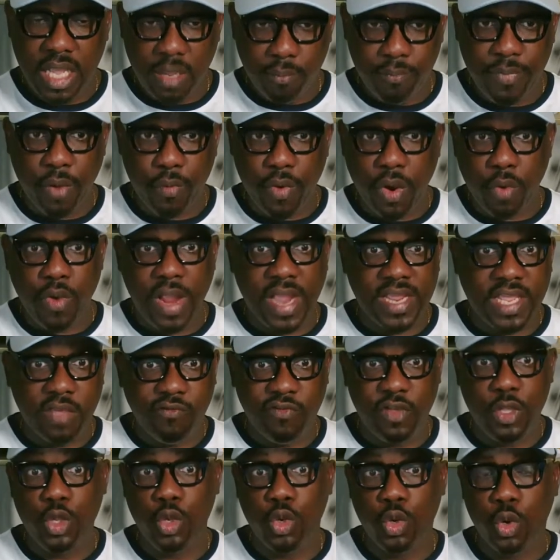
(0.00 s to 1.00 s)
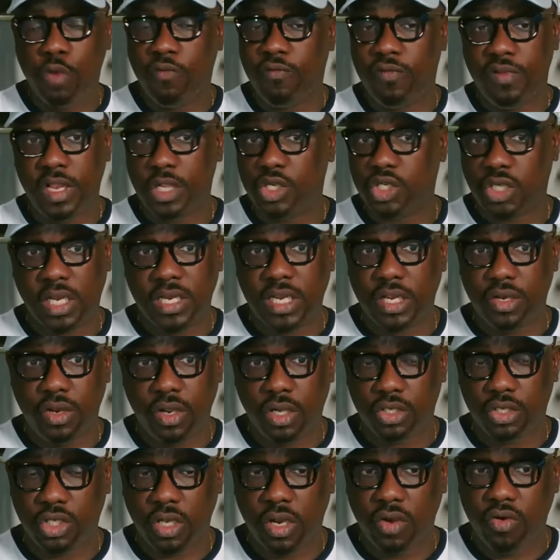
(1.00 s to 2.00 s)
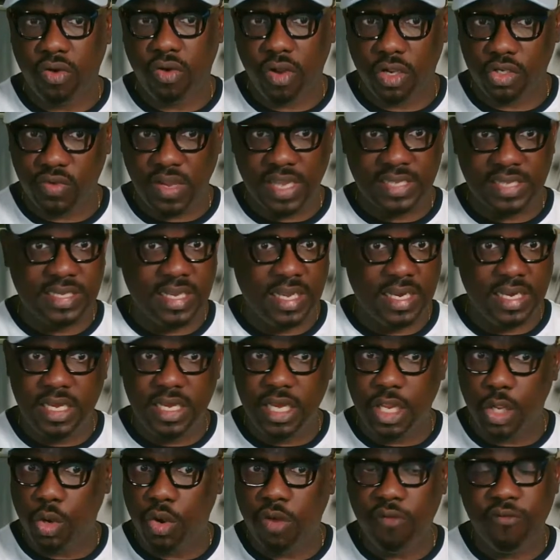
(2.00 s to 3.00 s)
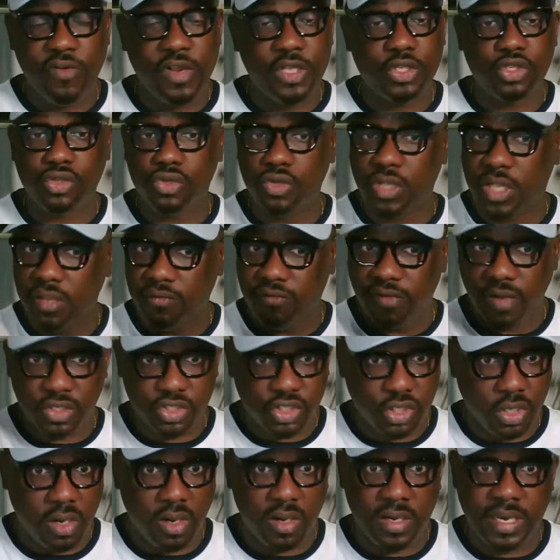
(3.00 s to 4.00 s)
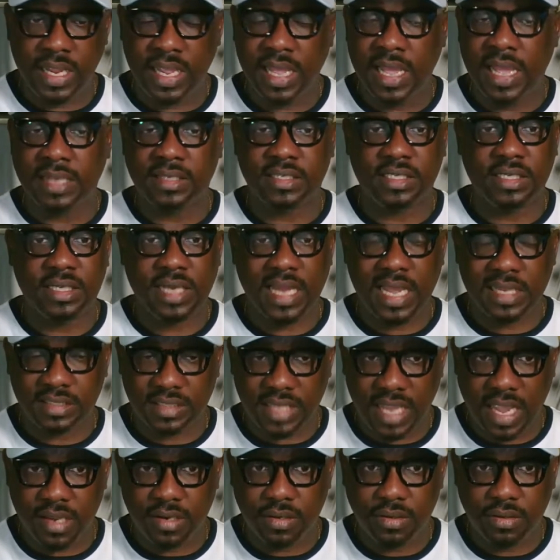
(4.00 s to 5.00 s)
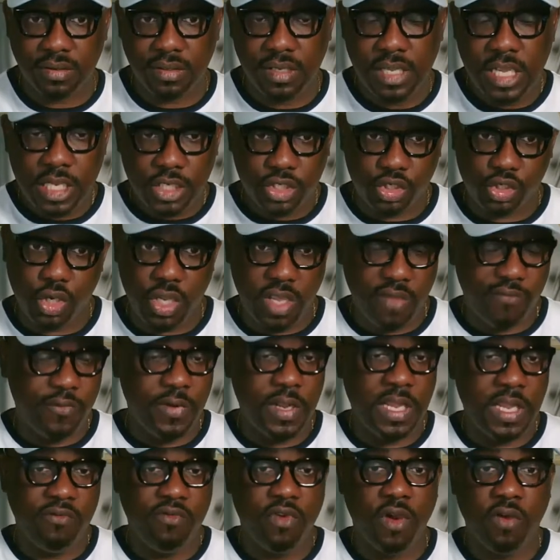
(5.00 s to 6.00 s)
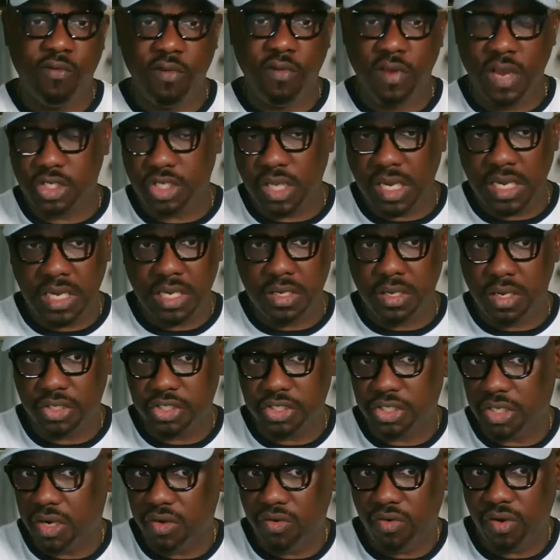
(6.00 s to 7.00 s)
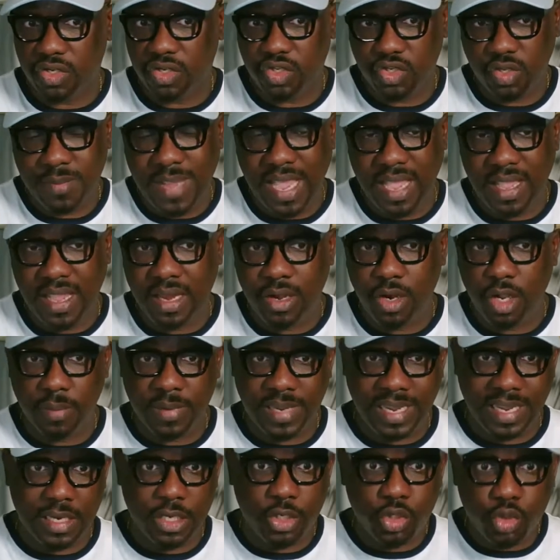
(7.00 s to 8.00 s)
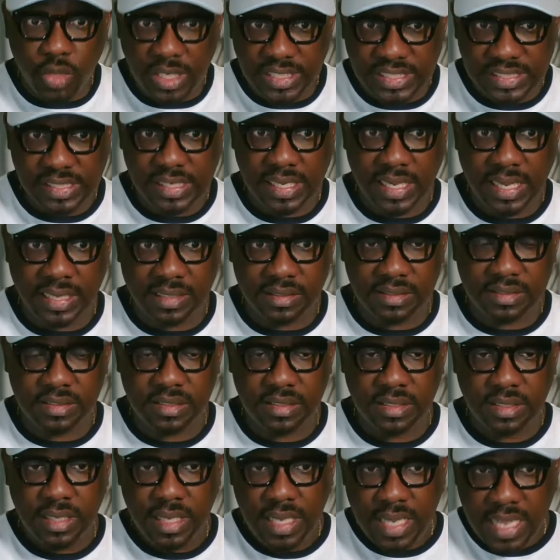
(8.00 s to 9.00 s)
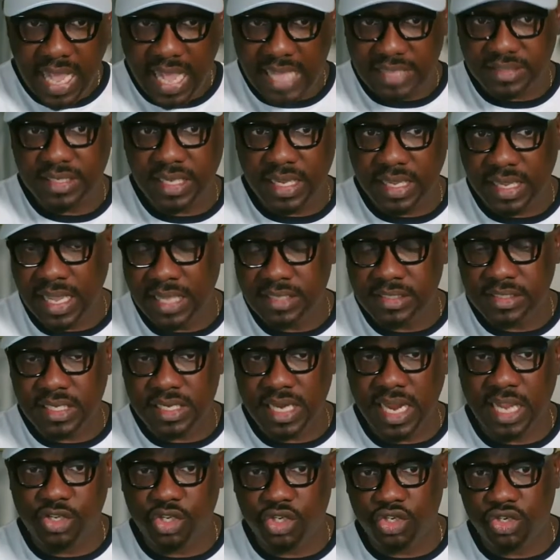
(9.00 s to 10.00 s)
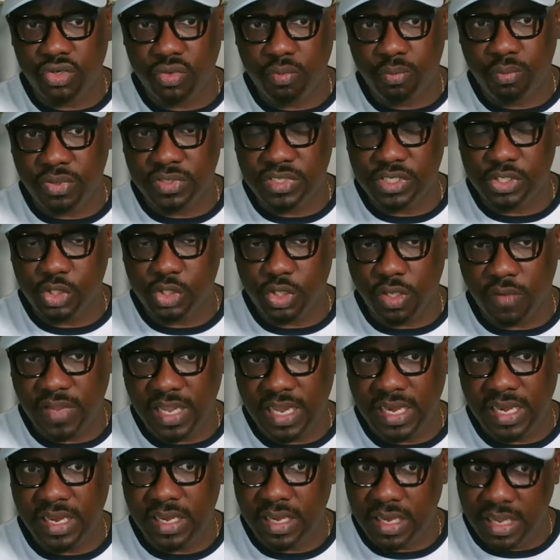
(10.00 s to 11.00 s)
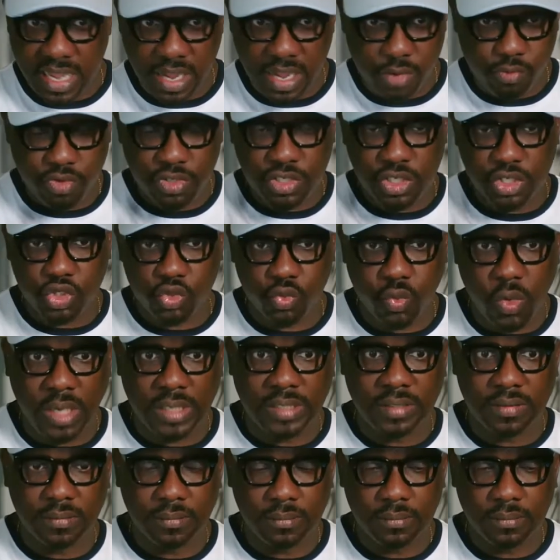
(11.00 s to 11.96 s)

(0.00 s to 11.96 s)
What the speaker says: But when we are giving you ovulation induction drugs, we are telling the ovaries to give us all the eggs in that cycle. So if we give you ovulation induction drugs, we might end up getting 20 eggs as against the natural process of getting the egg, which is one.